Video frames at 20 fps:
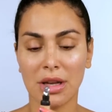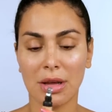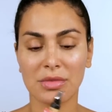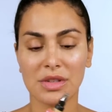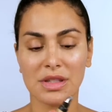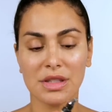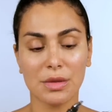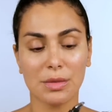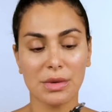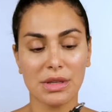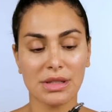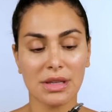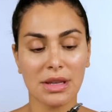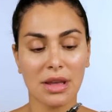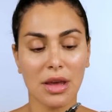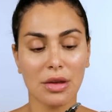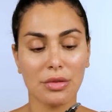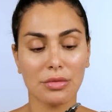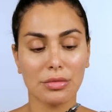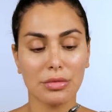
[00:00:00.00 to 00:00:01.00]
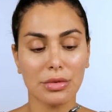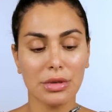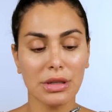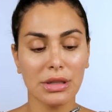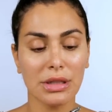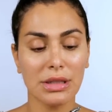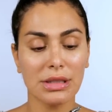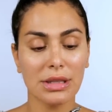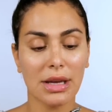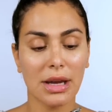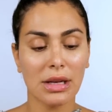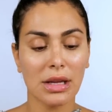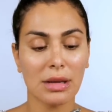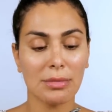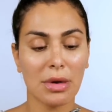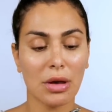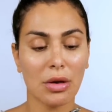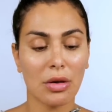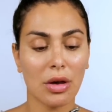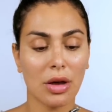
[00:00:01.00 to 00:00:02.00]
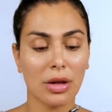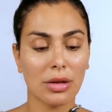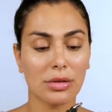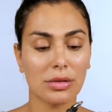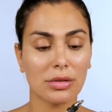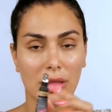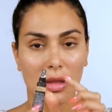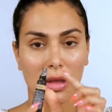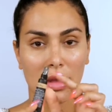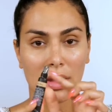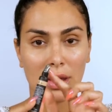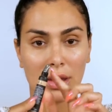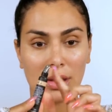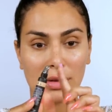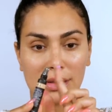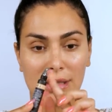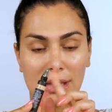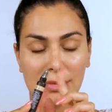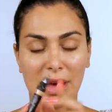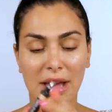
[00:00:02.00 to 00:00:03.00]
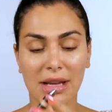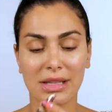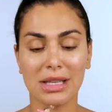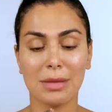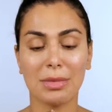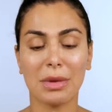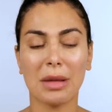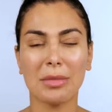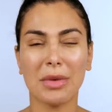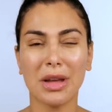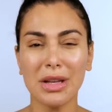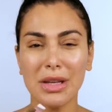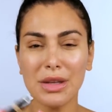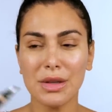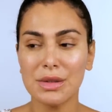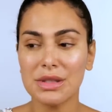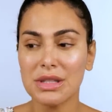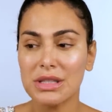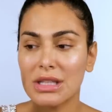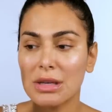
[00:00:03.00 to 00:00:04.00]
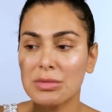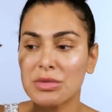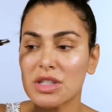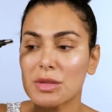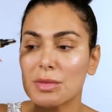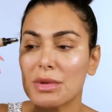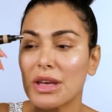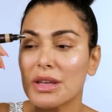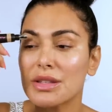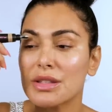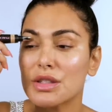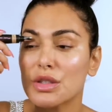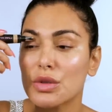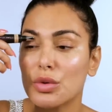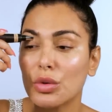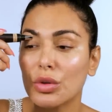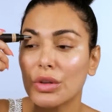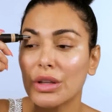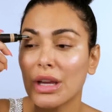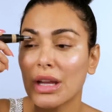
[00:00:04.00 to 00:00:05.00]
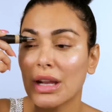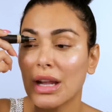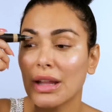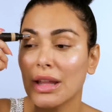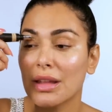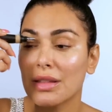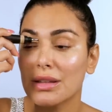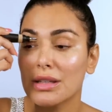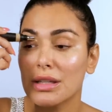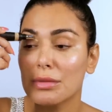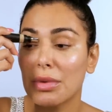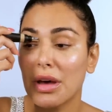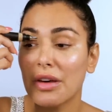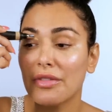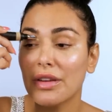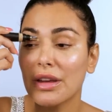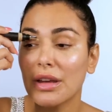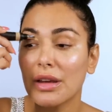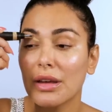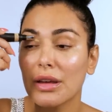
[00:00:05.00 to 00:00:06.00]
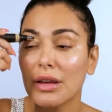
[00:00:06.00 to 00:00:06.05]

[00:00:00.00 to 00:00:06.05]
I'm just squeezing a really tiny amount on the Zimac tip, and I'm gonna use the tip just because it's cooling and I like the depuffing.